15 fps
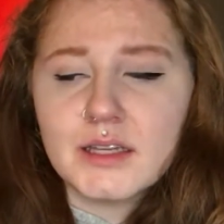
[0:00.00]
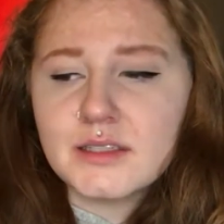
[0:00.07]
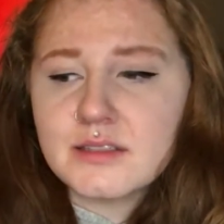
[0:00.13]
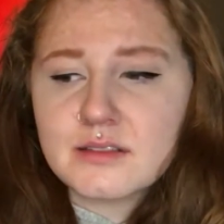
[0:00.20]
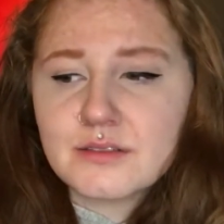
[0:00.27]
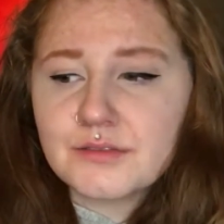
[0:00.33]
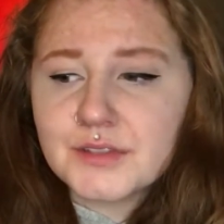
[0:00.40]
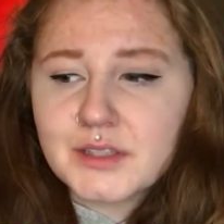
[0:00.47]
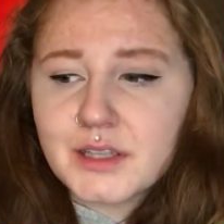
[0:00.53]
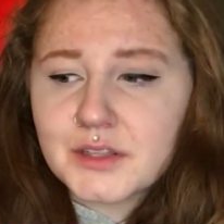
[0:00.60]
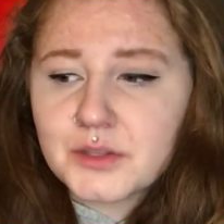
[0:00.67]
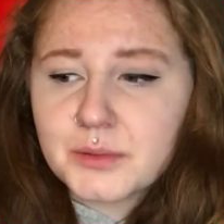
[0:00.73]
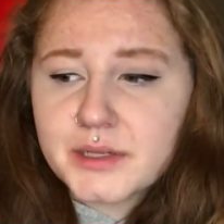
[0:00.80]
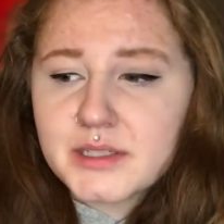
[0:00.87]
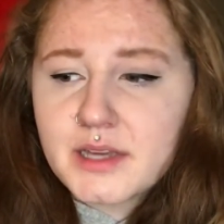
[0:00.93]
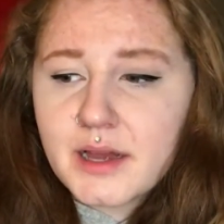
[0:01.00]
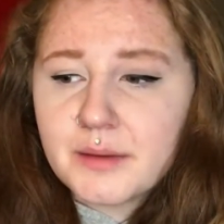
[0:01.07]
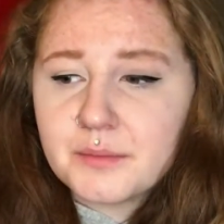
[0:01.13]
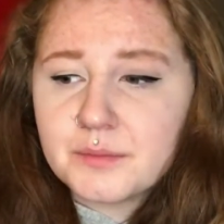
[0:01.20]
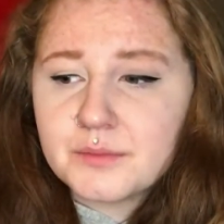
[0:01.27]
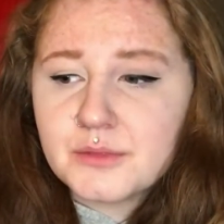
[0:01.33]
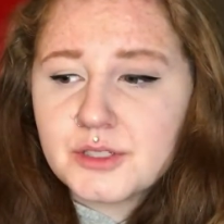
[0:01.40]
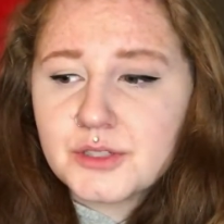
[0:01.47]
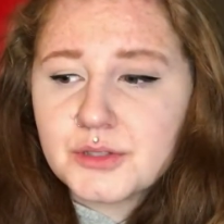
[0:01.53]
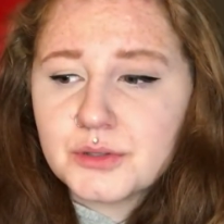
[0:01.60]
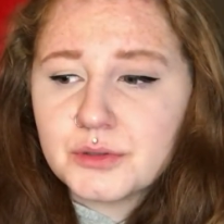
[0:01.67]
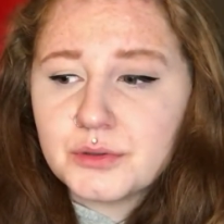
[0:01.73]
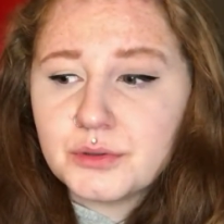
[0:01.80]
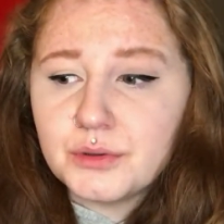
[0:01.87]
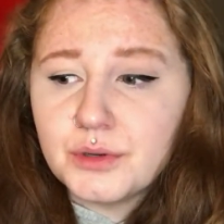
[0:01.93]
doesn't feel like the right time
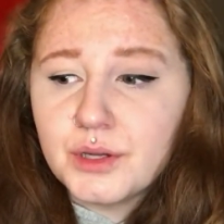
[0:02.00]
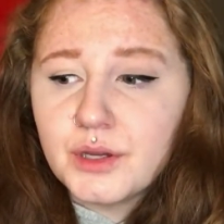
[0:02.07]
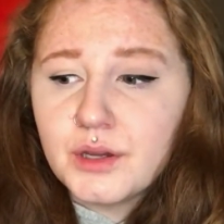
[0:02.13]
to